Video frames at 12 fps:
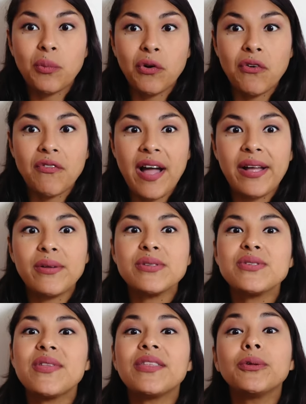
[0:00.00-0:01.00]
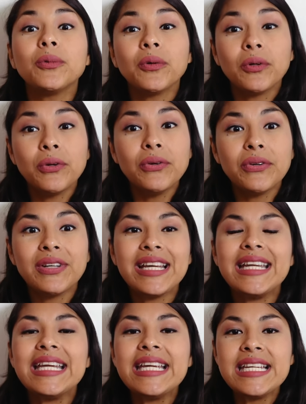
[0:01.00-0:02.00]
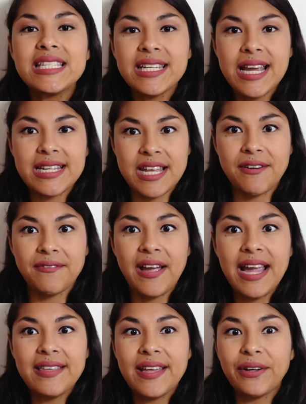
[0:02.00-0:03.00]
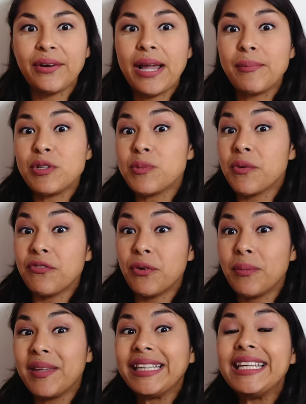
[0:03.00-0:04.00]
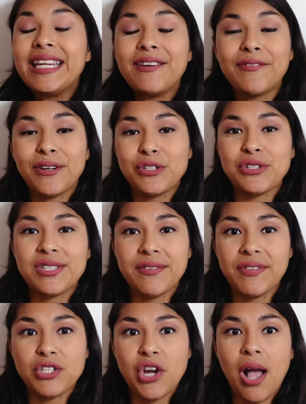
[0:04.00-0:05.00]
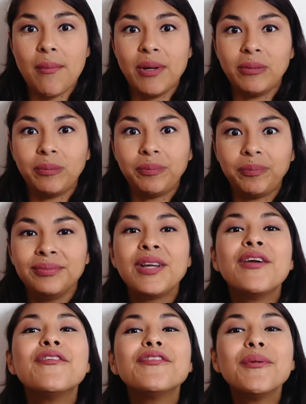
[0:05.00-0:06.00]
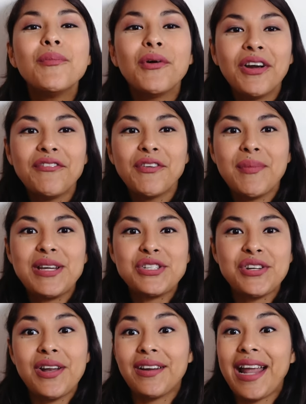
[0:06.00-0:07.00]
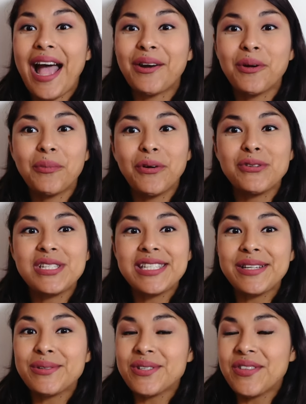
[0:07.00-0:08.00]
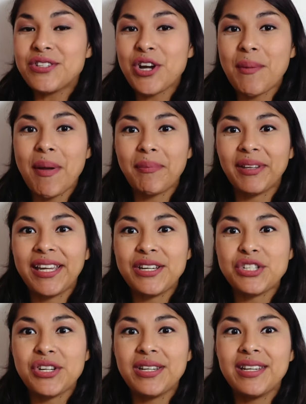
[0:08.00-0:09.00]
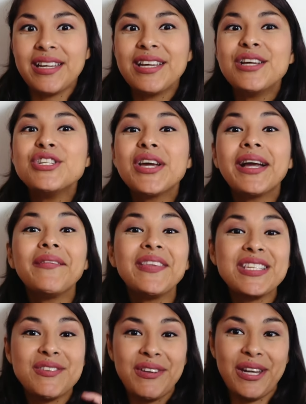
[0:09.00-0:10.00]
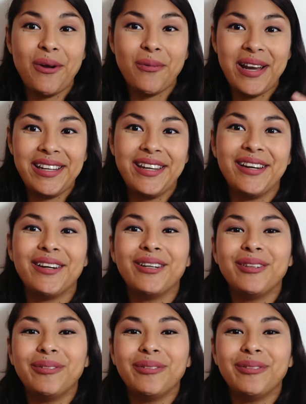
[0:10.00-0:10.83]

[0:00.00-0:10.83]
profile so that the recruiter can easily identify that you're able to perform the key functions of the job. For more information on how to approach skills on the job application, check out this video right here.